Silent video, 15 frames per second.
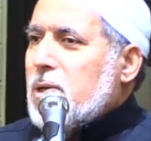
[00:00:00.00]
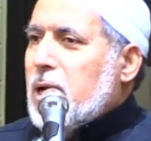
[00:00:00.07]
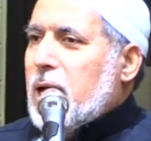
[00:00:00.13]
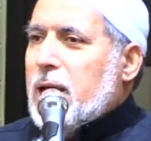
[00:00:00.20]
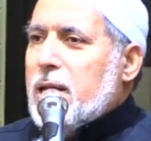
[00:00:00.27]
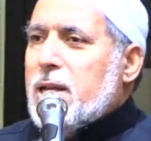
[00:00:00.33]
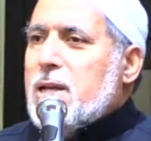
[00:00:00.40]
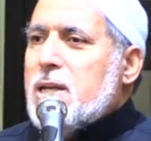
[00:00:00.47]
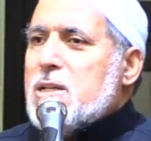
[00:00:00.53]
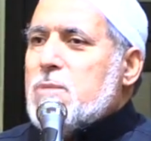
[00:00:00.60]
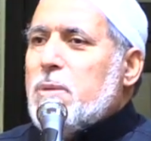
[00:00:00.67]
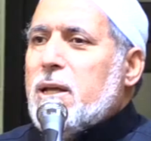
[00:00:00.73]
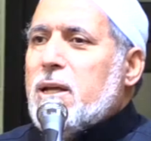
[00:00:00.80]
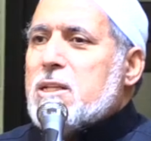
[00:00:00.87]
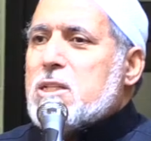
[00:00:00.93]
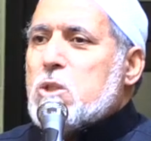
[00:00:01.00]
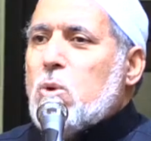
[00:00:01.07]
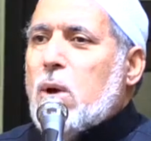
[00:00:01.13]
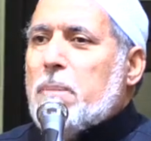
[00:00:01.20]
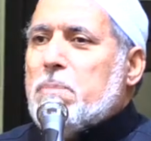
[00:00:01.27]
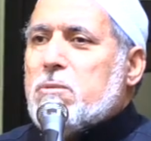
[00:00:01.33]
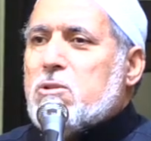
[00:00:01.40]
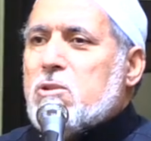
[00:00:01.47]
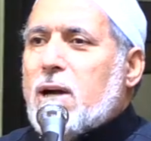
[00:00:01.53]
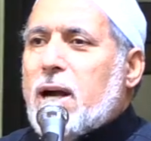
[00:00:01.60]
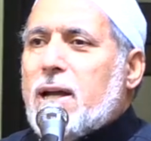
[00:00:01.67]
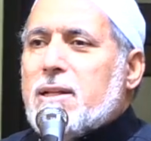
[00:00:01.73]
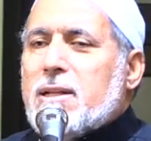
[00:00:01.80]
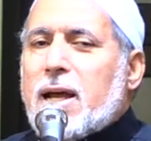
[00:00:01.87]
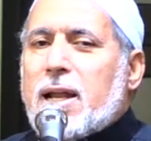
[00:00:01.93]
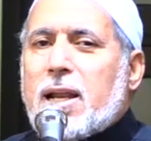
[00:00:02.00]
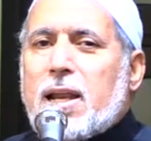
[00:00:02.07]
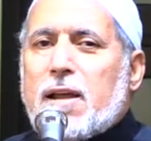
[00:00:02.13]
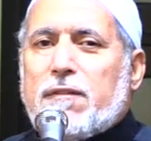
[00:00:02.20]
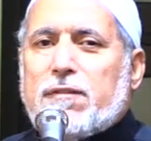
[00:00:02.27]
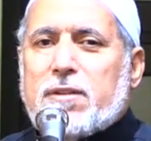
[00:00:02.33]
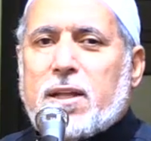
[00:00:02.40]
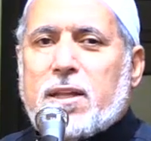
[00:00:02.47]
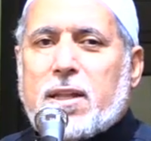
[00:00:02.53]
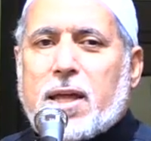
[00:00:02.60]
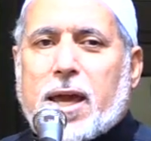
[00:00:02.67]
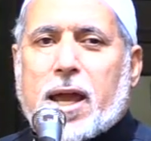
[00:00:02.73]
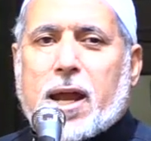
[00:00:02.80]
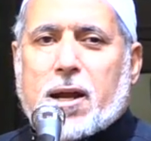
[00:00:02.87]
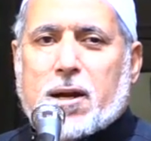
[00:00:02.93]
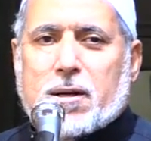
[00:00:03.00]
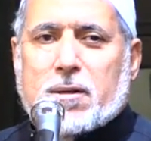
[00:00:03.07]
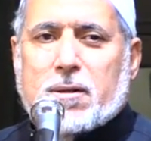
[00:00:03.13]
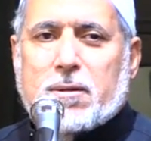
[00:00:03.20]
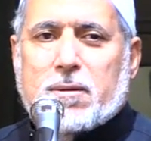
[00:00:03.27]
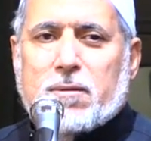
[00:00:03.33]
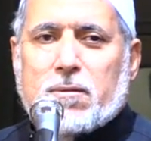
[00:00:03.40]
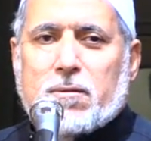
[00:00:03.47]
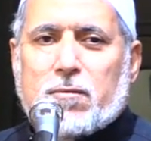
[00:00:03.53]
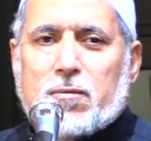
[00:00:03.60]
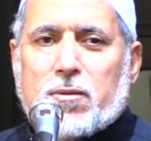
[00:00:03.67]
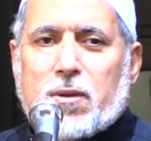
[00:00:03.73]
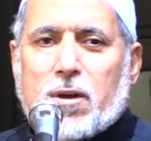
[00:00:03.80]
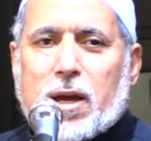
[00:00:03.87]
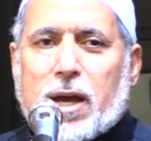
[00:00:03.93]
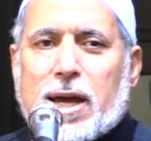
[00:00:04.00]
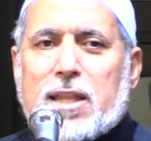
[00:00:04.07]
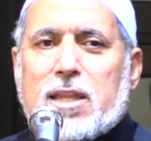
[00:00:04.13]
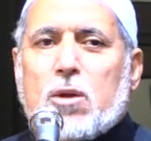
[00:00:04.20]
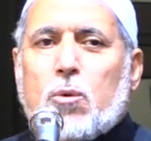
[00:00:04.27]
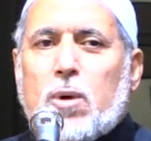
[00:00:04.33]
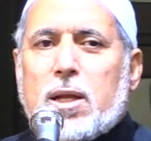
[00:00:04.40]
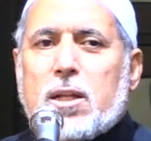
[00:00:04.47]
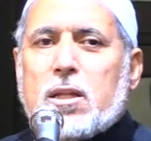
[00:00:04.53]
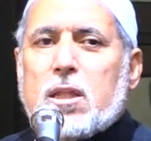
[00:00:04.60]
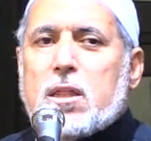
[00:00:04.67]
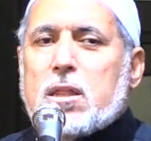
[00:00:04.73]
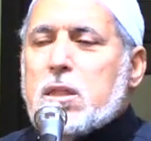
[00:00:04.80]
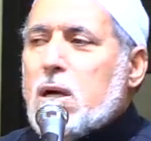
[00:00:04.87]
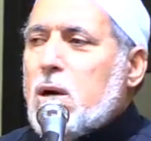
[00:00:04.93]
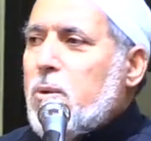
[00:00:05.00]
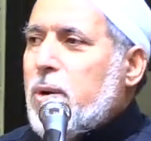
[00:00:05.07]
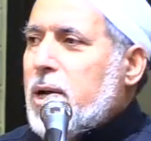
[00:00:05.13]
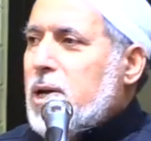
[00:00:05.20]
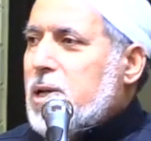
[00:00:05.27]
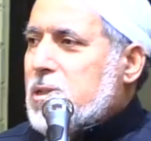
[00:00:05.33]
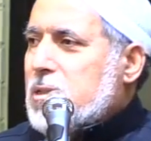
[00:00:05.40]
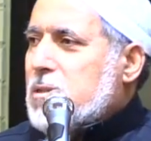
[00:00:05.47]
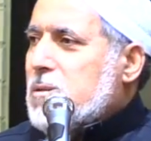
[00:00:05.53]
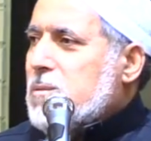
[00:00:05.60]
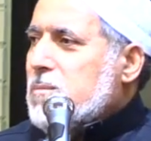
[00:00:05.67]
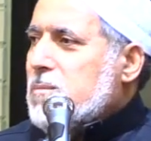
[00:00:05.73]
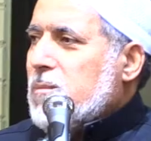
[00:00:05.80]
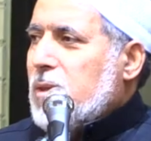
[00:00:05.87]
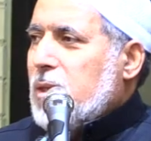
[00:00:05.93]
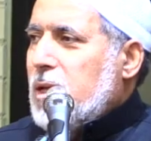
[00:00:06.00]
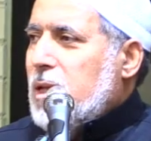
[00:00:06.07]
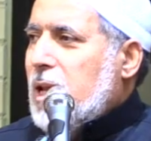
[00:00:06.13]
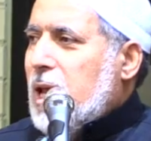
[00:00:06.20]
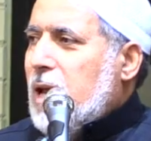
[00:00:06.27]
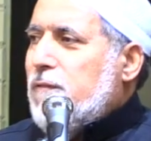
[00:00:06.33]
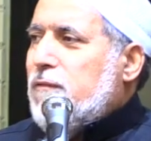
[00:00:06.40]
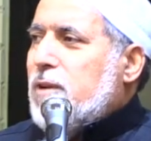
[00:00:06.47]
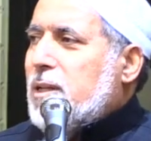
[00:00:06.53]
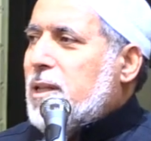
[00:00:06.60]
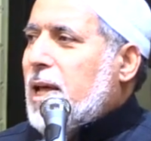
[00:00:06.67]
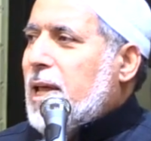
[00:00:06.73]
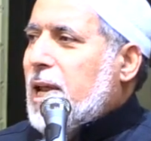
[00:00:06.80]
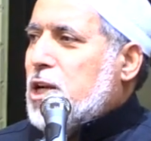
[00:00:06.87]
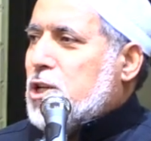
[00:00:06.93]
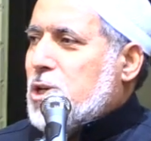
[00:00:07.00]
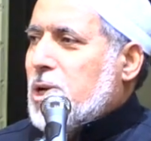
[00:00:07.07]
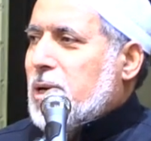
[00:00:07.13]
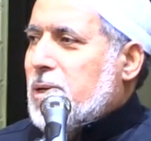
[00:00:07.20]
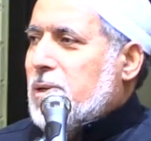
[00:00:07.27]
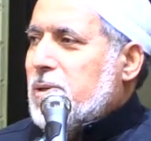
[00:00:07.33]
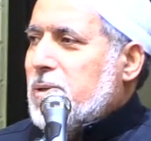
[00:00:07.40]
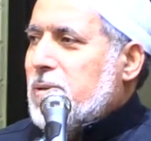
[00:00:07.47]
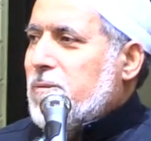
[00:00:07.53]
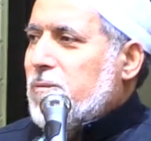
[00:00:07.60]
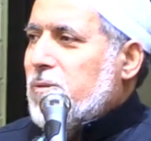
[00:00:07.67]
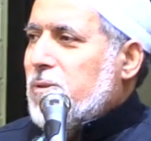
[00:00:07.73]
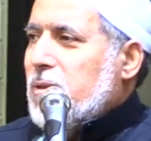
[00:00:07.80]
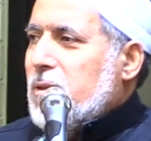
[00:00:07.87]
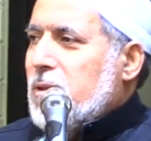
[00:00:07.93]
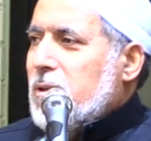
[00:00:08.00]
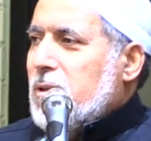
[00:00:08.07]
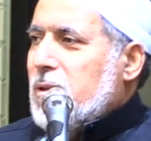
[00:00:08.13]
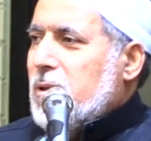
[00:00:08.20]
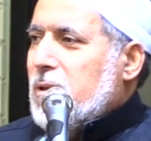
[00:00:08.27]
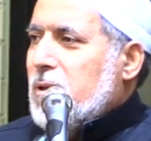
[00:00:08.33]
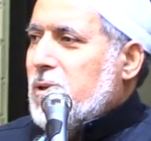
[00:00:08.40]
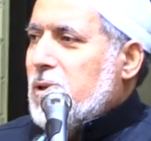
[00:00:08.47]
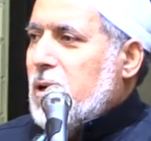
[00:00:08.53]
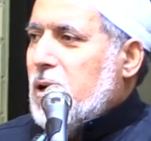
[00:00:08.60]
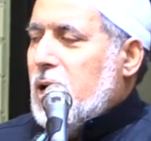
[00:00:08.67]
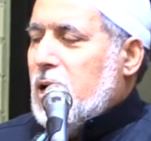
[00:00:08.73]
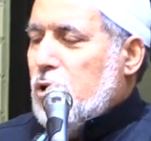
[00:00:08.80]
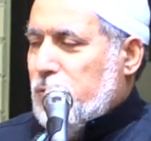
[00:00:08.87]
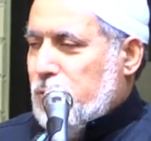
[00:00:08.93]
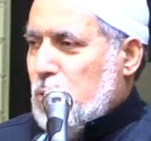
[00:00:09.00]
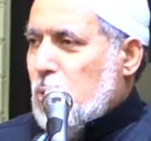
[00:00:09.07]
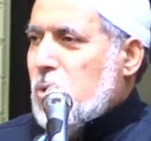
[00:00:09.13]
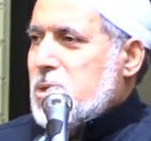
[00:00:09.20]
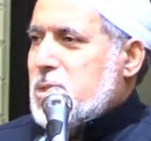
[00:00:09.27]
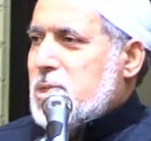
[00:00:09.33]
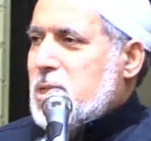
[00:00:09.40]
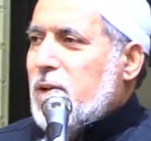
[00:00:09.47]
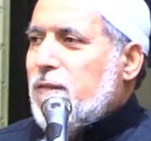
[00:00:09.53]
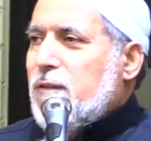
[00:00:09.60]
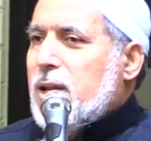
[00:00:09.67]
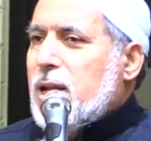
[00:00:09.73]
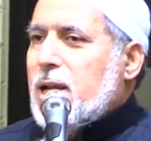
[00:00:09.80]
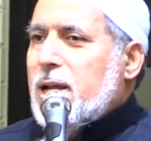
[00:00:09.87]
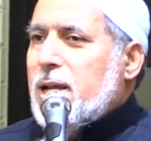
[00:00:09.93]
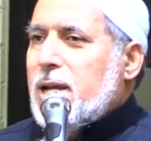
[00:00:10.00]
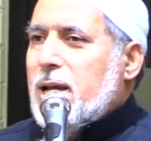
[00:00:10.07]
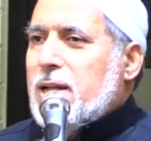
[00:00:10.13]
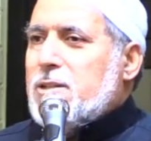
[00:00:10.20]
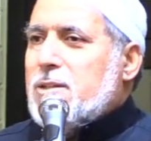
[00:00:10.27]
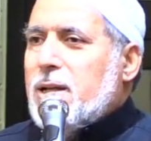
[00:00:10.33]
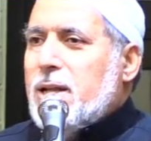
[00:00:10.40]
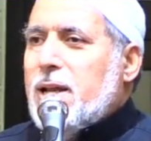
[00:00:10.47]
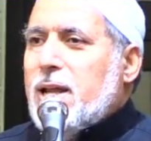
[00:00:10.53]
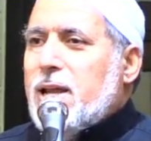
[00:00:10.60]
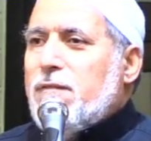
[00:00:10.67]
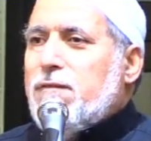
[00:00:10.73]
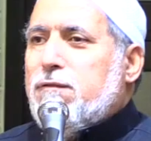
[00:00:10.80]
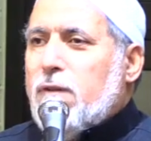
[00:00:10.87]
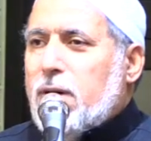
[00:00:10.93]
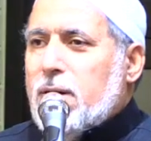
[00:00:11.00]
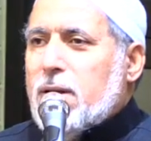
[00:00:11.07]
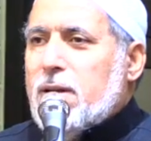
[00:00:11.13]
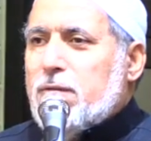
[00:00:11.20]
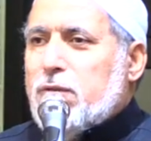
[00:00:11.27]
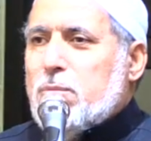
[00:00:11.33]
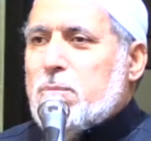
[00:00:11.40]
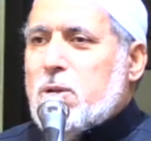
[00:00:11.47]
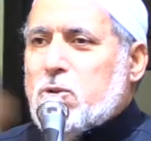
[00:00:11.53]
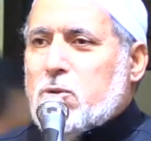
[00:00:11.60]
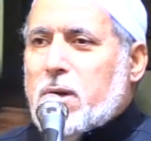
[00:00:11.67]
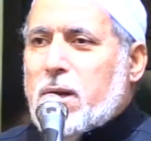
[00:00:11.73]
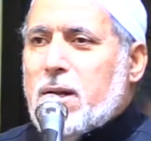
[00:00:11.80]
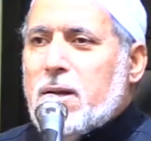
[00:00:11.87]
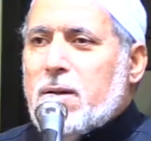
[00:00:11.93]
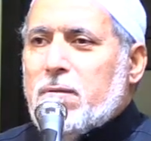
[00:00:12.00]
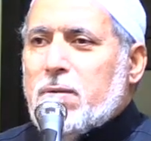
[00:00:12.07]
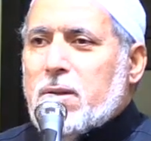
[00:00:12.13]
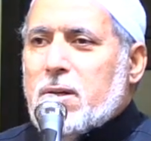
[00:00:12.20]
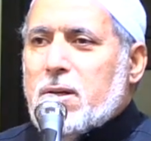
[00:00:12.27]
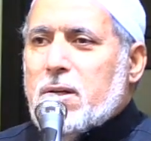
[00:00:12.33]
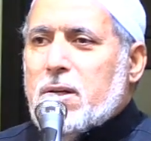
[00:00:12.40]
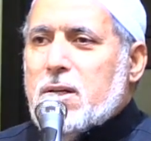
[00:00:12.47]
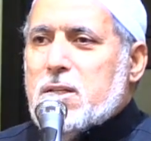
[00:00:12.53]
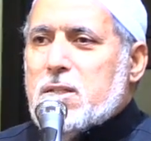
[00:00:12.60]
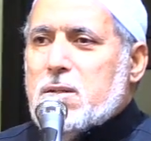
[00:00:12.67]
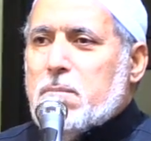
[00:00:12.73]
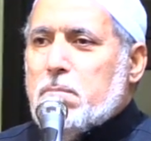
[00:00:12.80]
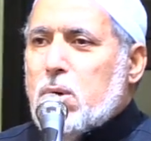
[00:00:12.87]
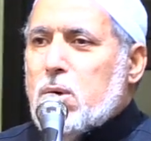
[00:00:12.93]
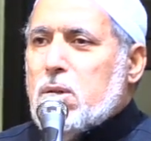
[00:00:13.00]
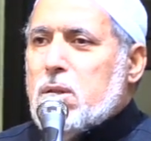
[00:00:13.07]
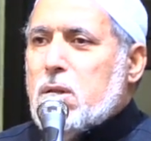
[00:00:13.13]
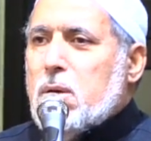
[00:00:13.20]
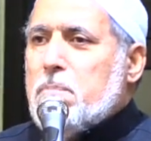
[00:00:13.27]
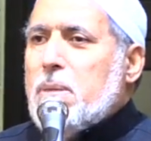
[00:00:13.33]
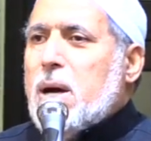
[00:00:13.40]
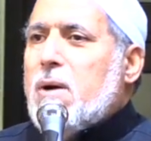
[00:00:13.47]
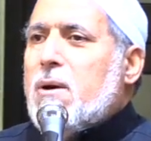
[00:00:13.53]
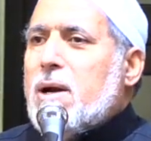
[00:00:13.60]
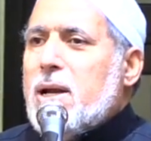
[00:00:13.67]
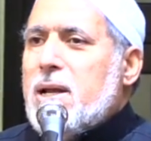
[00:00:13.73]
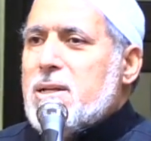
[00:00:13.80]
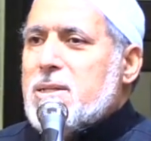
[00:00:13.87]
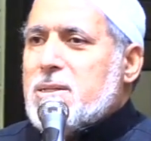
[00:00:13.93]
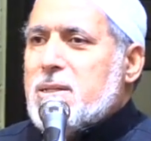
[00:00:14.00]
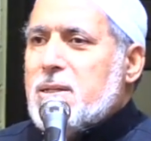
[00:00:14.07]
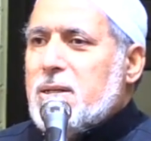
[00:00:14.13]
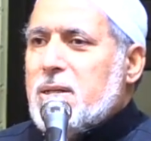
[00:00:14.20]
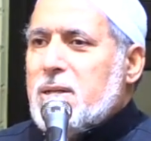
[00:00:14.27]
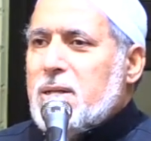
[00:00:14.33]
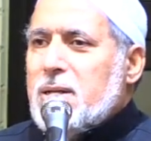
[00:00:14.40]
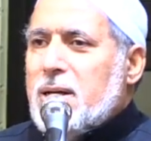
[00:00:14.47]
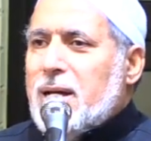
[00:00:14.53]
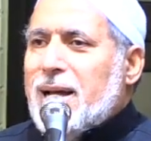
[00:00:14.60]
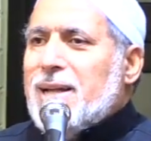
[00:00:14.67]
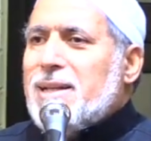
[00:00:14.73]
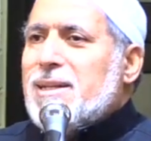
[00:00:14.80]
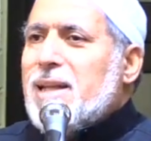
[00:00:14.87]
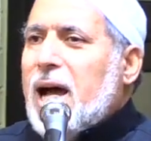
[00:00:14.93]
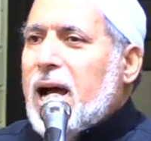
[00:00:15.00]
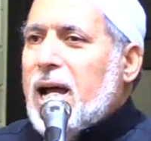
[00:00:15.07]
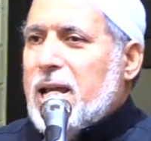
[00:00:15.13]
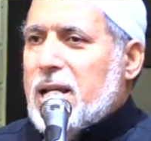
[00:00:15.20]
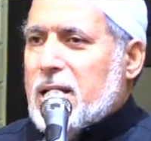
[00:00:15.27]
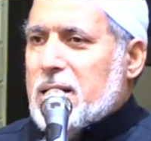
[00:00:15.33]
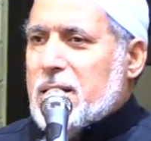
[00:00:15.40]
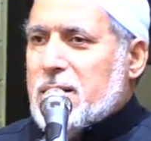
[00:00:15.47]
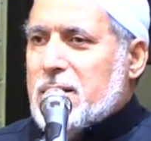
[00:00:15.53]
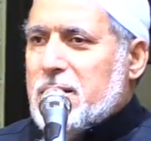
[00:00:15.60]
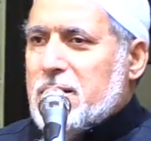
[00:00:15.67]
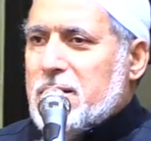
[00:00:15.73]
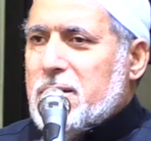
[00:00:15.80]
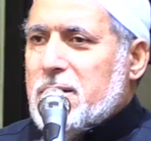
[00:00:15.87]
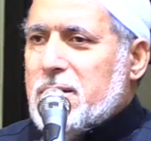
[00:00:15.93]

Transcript: and it is being swept right and left in the air, and the wind is throwing it in every direction. And of course, definitely, a tree leaf falling from the tree is both powerless and dying.